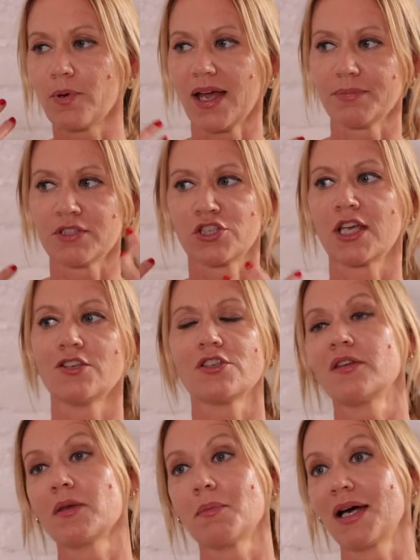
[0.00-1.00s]
perhaps
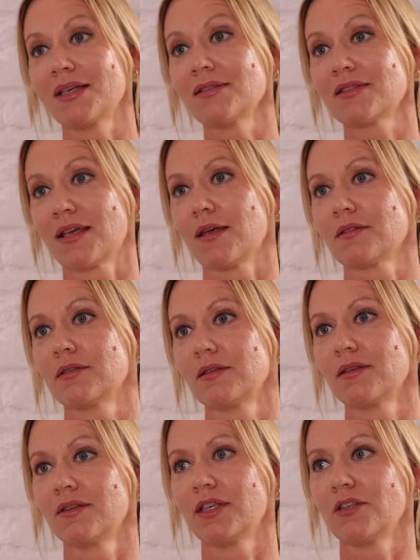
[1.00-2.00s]
changing the mindset
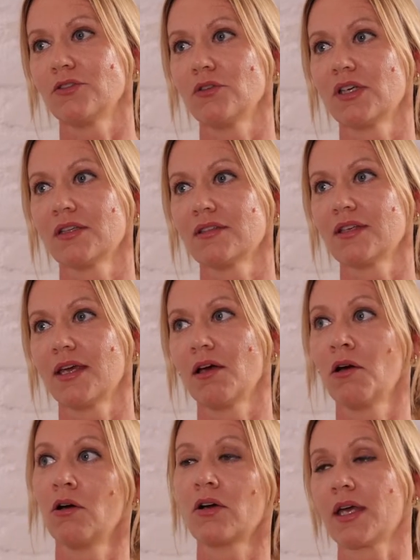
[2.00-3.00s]
that you can say,
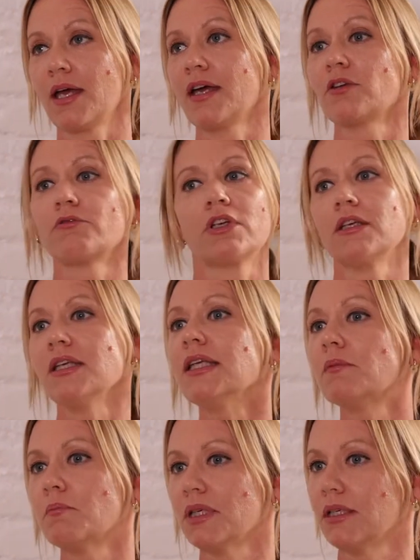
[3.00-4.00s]
oh, okay, I don't really
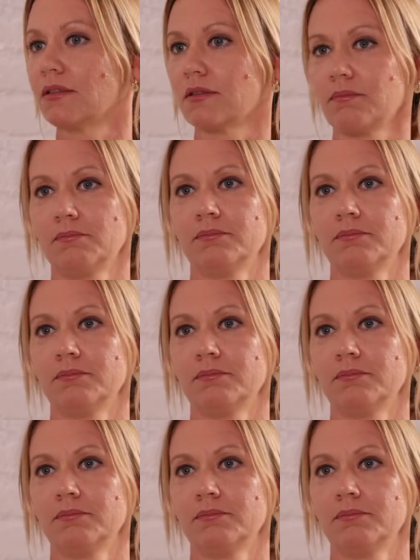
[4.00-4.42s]
need meat.